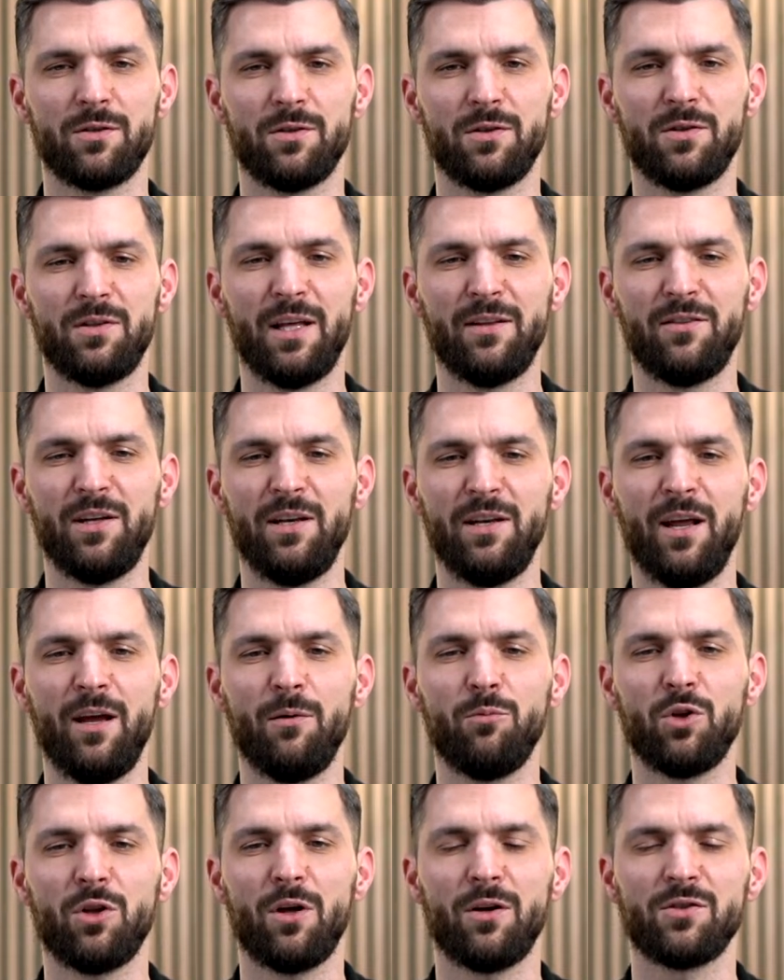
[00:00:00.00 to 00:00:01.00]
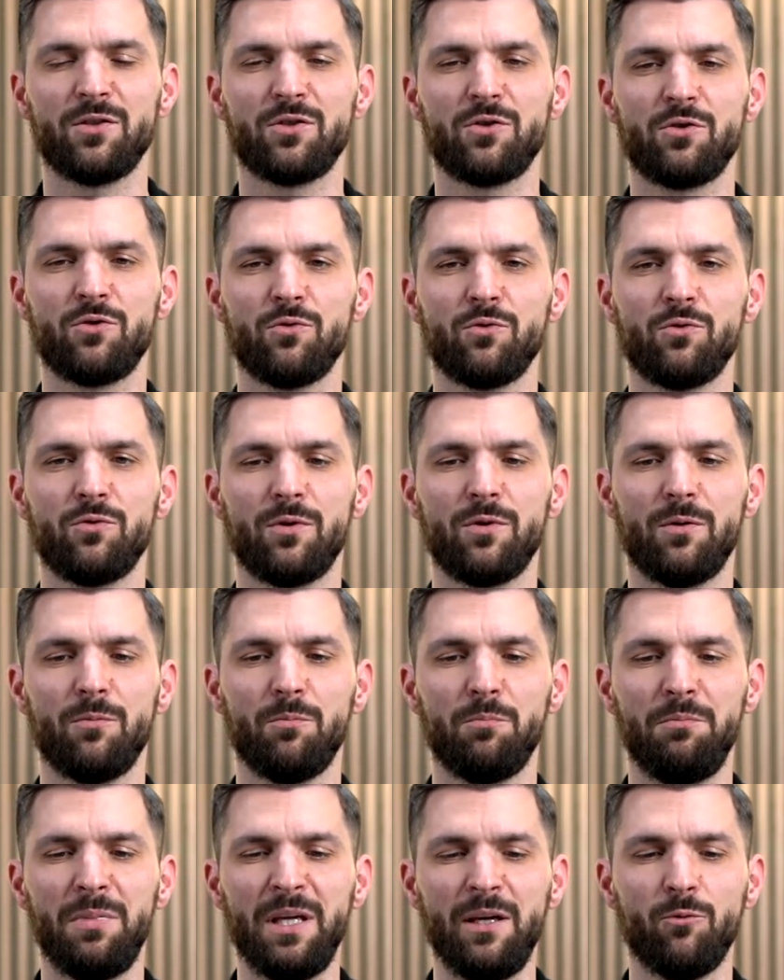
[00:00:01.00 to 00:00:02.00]
that enable us to
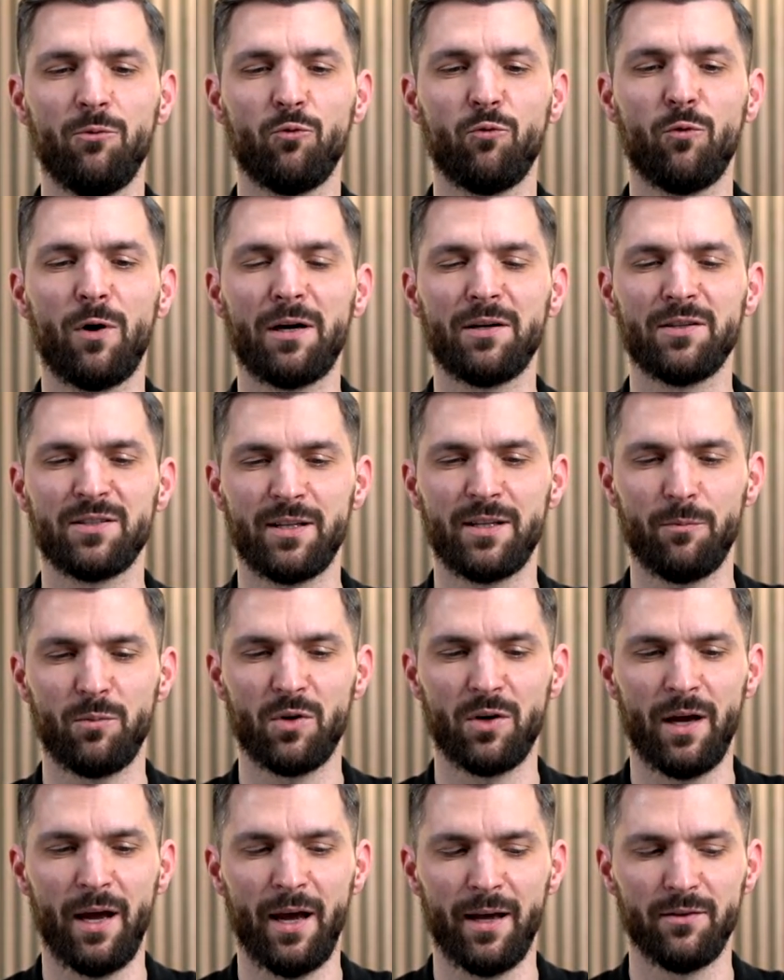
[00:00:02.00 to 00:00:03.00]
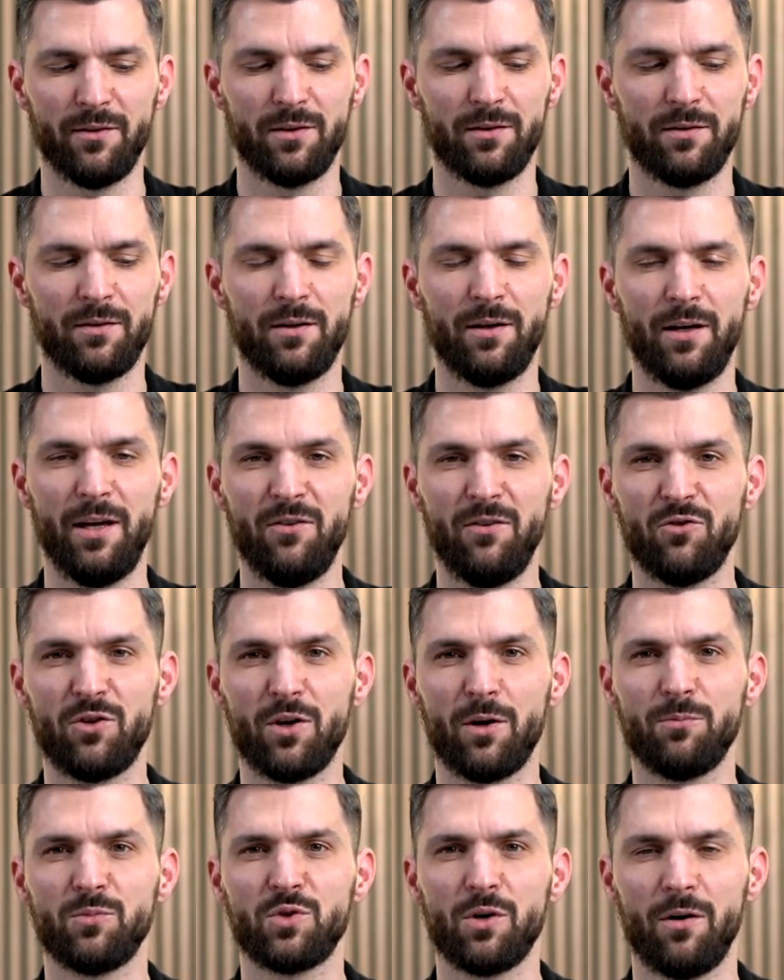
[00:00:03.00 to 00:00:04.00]
be one step ahead in
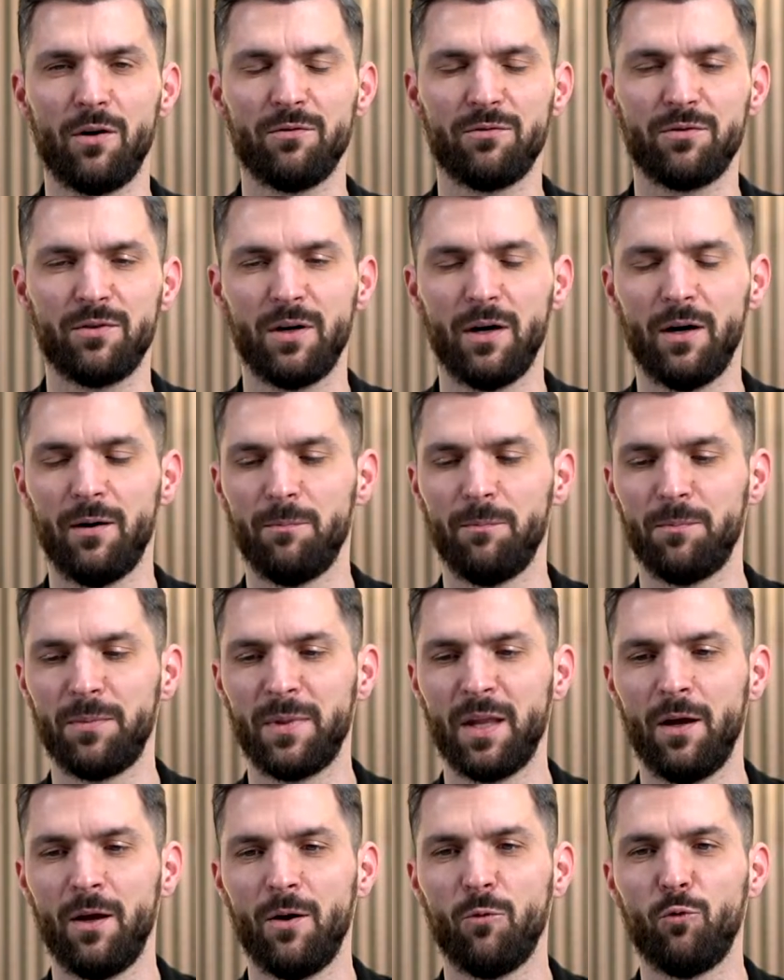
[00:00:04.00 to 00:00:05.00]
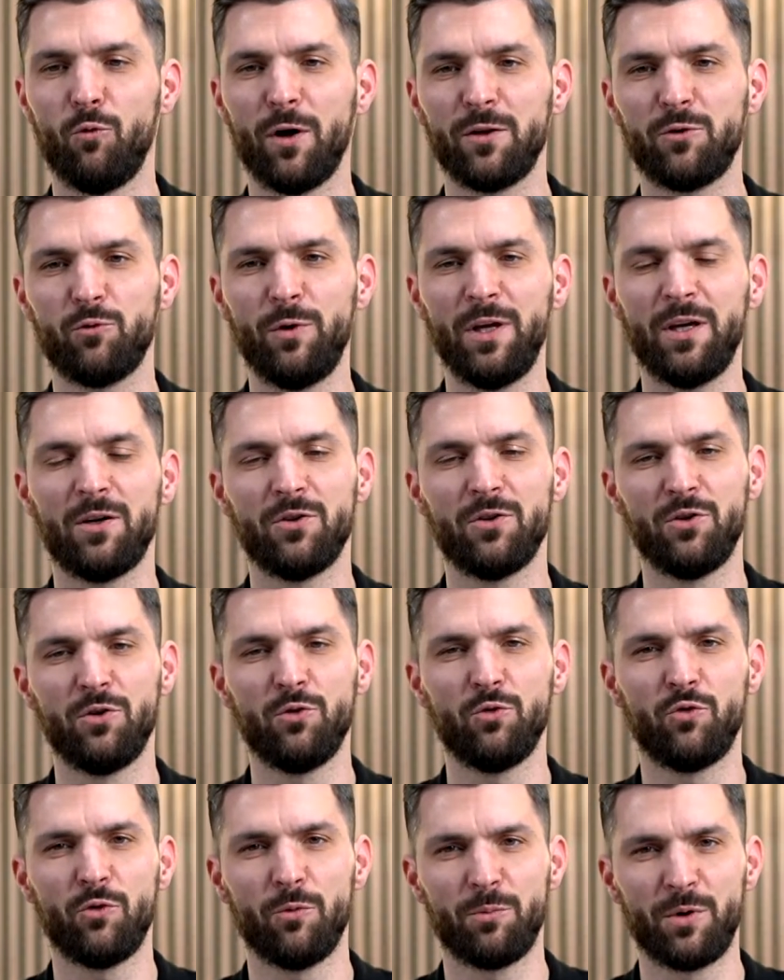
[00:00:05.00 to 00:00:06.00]
terms of what we could do
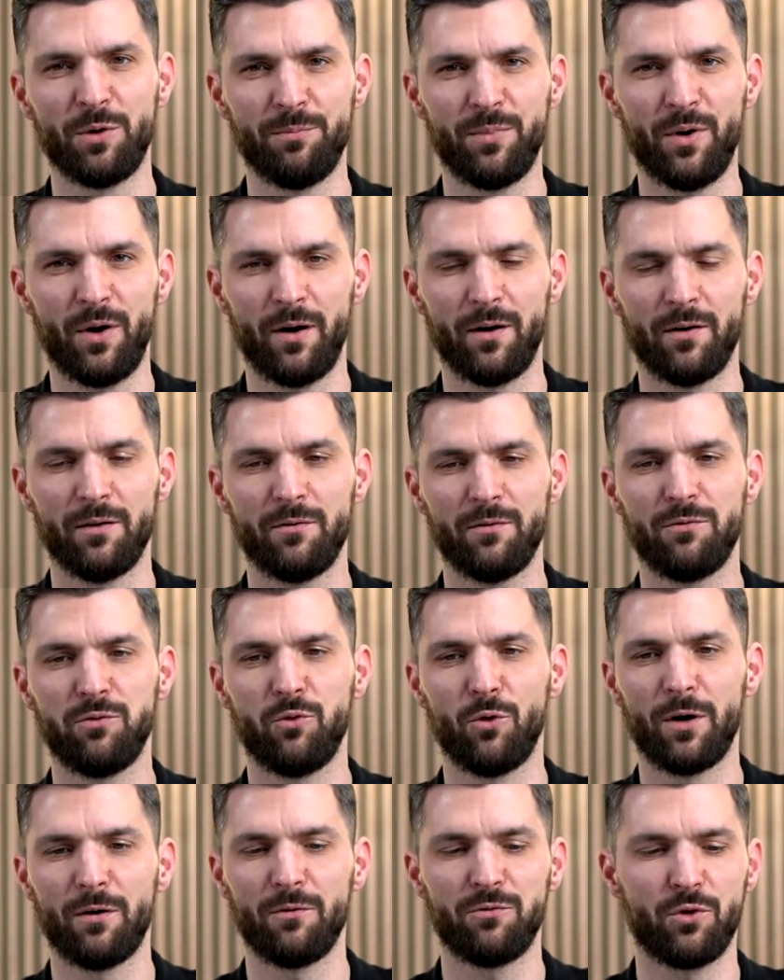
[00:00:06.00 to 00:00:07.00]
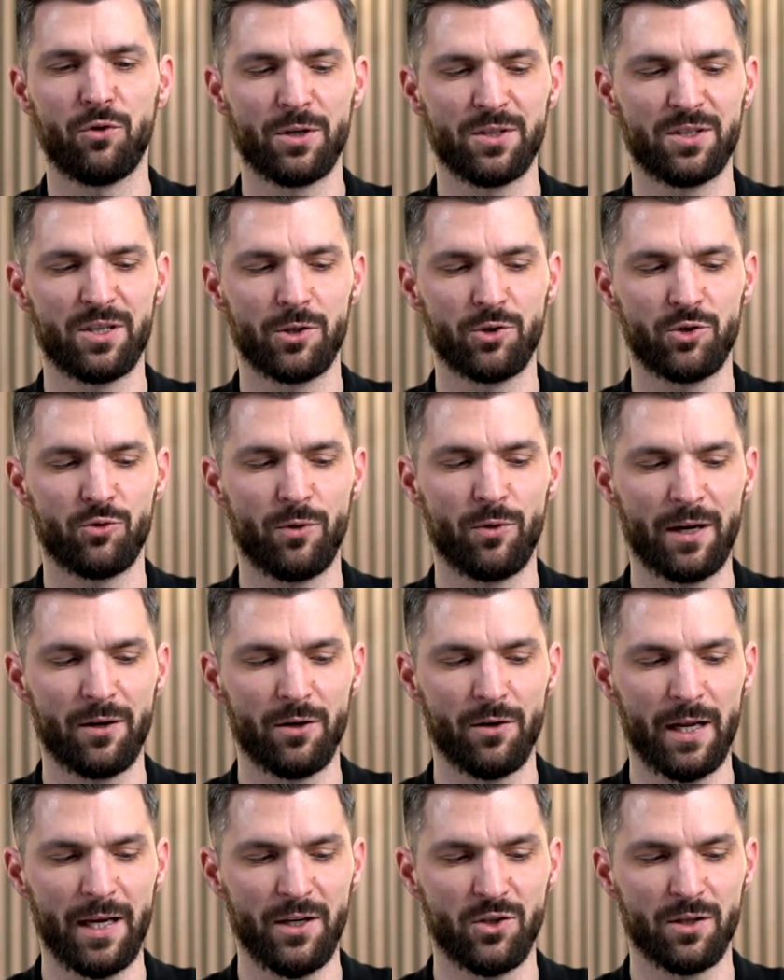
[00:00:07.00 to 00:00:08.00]
to prepare for such
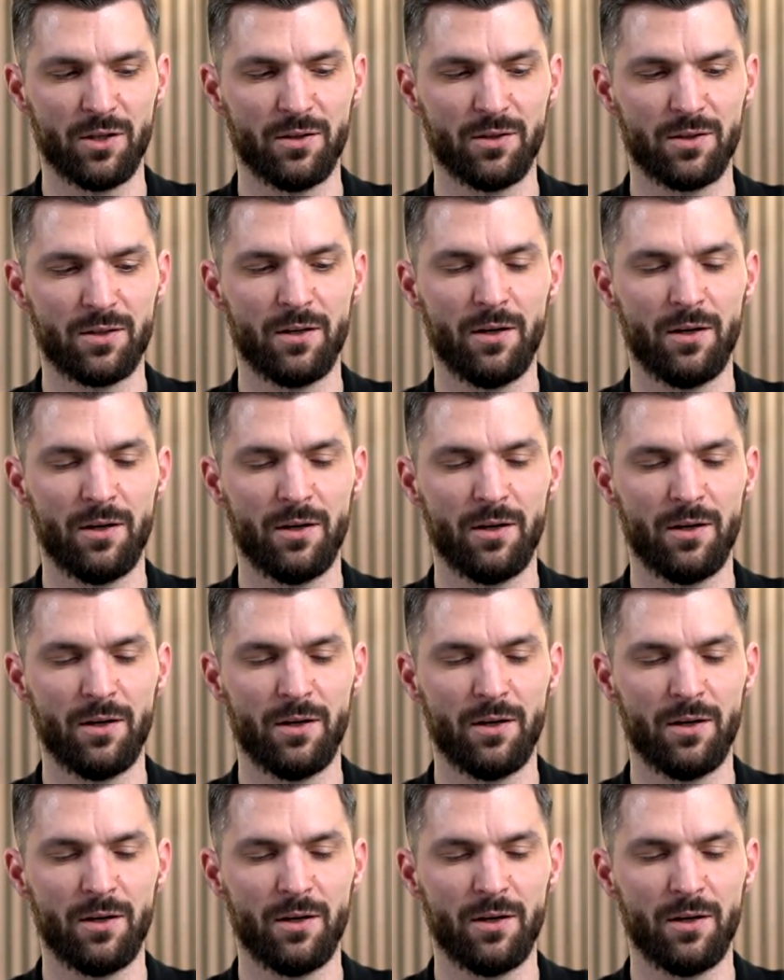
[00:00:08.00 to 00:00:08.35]
regulations.